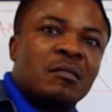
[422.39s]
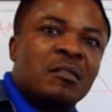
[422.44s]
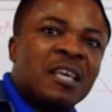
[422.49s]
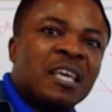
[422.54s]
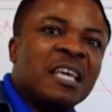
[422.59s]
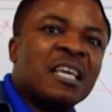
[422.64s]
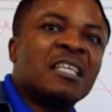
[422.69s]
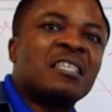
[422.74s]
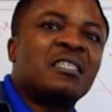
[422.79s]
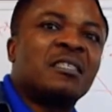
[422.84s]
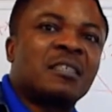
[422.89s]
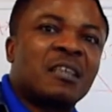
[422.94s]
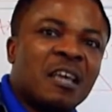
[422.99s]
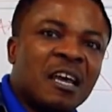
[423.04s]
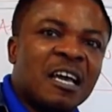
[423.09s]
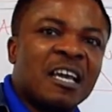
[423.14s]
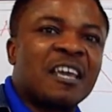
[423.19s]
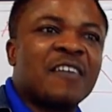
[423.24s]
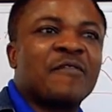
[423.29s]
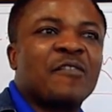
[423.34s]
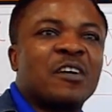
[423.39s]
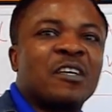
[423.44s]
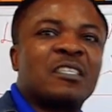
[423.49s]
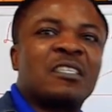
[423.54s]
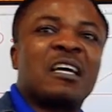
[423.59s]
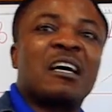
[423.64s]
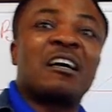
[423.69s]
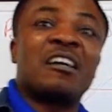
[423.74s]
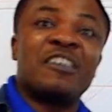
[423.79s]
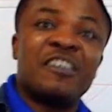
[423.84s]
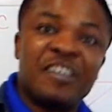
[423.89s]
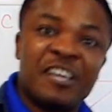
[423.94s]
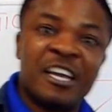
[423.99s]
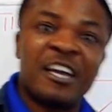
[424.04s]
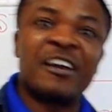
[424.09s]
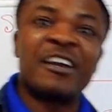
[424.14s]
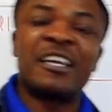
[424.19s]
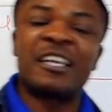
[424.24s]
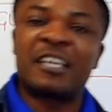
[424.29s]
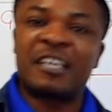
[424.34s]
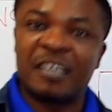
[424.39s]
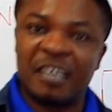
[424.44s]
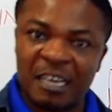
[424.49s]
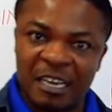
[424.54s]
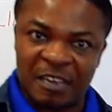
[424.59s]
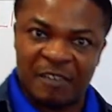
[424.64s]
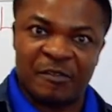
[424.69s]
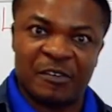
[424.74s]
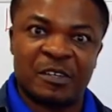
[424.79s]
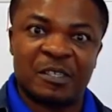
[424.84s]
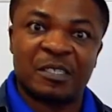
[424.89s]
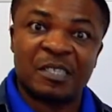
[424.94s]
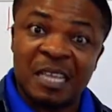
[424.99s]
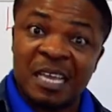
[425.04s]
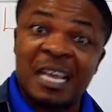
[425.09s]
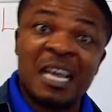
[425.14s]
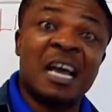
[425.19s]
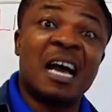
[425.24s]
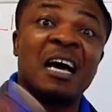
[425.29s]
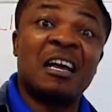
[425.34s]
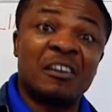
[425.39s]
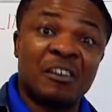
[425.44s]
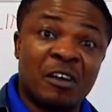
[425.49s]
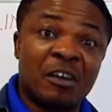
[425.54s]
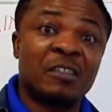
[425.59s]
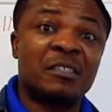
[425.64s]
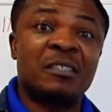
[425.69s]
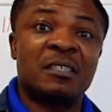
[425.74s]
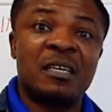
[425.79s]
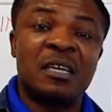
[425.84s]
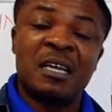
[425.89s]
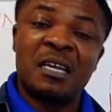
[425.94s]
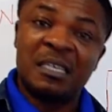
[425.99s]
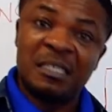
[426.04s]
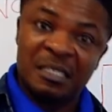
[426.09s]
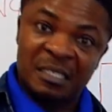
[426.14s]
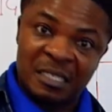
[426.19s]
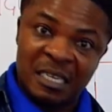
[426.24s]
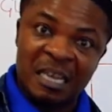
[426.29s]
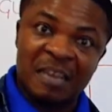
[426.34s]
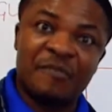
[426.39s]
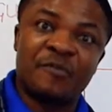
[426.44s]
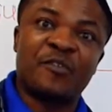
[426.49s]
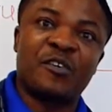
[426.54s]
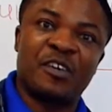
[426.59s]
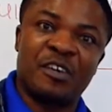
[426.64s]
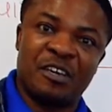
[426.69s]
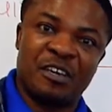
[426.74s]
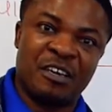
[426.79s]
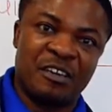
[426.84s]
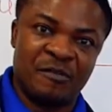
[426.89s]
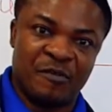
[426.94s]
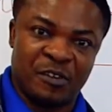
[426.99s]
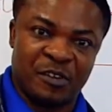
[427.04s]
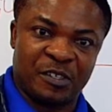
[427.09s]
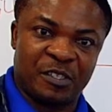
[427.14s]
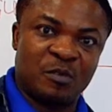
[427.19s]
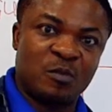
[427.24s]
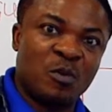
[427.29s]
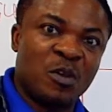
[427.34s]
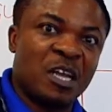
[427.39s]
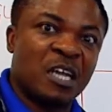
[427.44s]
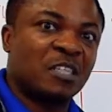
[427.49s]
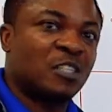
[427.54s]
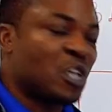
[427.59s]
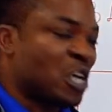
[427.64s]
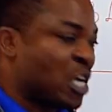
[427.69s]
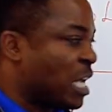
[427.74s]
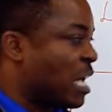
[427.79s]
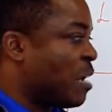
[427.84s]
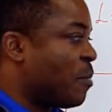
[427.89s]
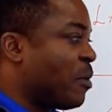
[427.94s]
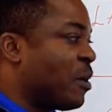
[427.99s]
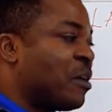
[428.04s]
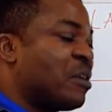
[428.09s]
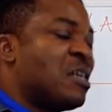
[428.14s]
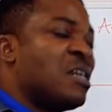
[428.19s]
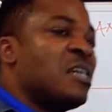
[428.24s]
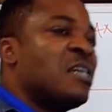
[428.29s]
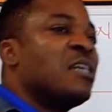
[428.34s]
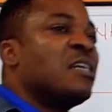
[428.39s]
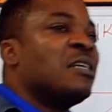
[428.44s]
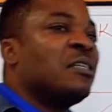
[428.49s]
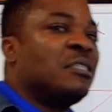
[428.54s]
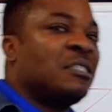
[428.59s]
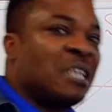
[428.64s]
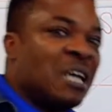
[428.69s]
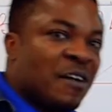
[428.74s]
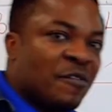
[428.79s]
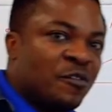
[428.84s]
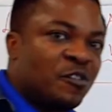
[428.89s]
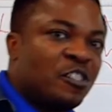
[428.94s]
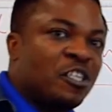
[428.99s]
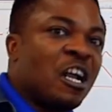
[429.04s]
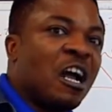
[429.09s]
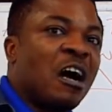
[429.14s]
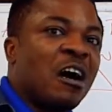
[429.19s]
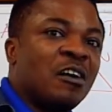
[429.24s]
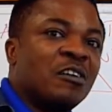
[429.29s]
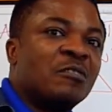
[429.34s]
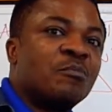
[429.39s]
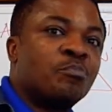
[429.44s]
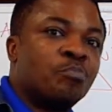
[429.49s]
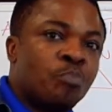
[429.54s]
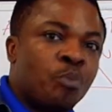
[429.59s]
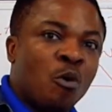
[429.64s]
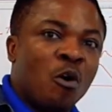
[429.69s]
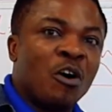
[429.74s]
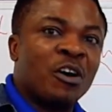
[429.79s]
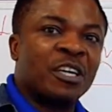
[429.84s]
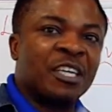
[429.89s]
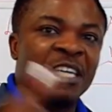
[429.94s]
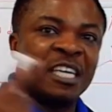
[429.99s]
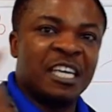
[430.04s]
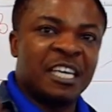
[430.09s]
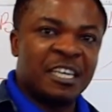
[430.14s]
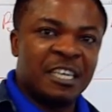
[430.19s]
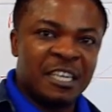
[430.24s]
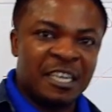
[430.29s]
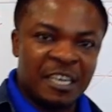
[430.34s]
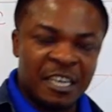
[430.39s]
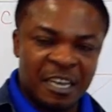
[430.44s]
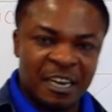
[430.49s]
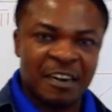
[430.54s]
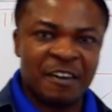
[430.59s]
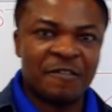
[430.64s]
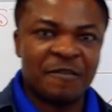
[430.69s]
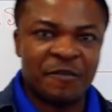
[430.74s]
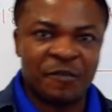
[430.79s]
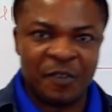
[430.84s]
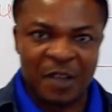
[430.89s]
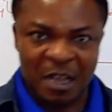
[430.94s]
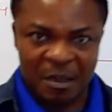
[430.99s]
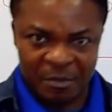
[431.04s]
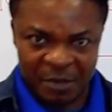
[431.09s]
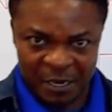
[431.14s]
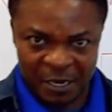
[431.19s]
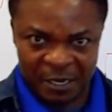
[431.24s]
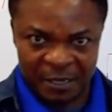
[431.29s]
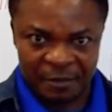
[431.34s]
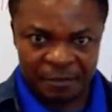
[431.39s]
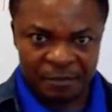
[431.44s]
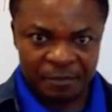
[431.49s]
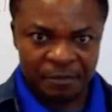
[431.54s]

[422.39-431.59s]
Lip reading: these caregivers are hearing caregivers, they are not deaf caregivers. We are talking about deaf child born in hearing family.